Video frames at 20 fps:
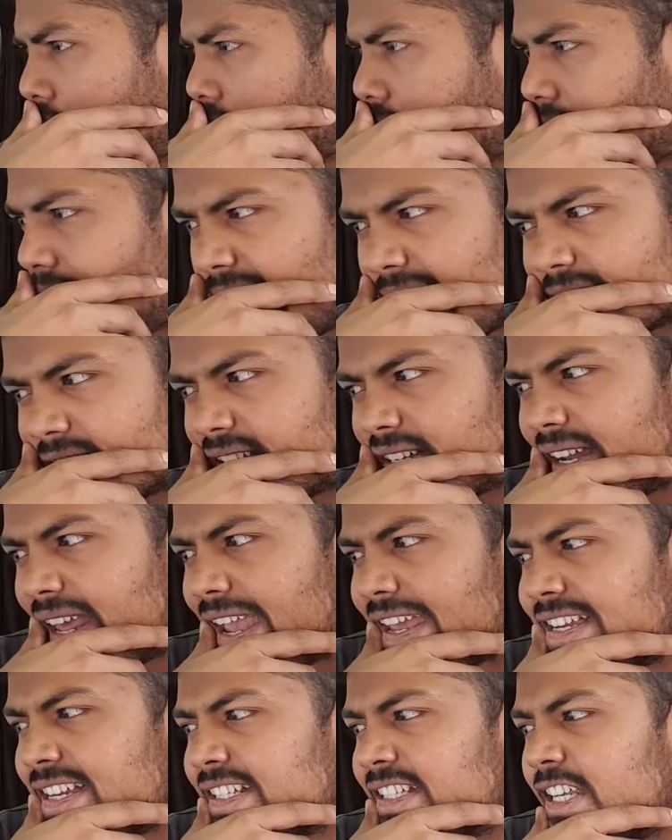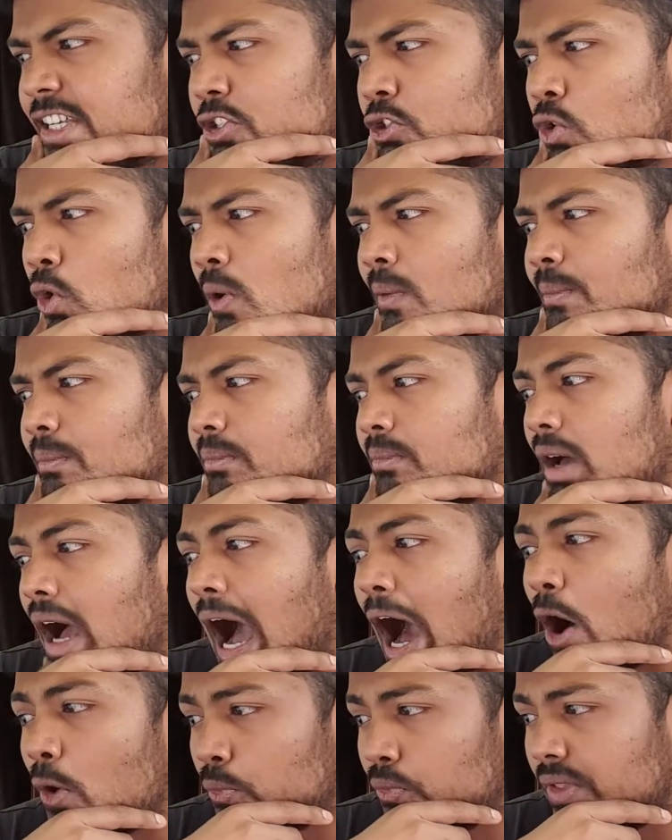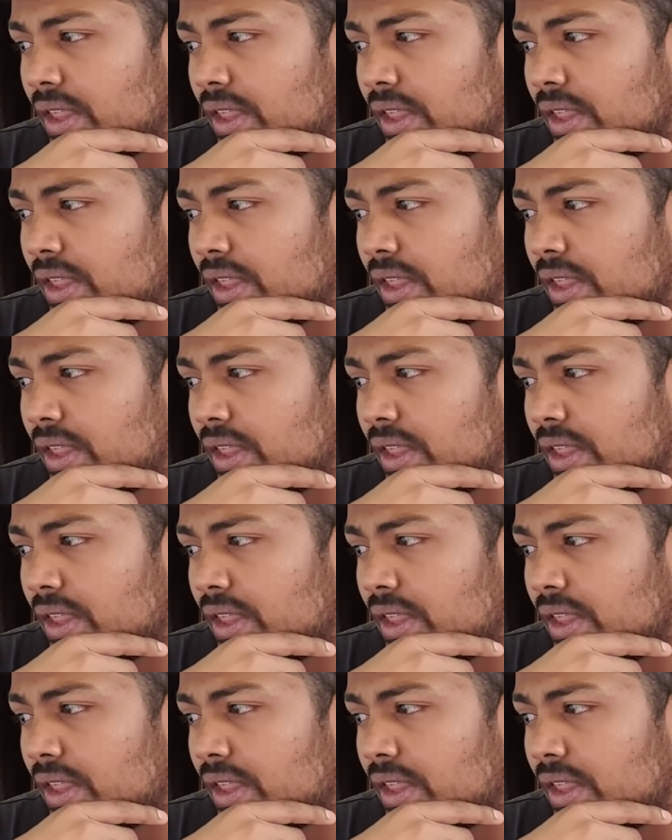There's an energy storm out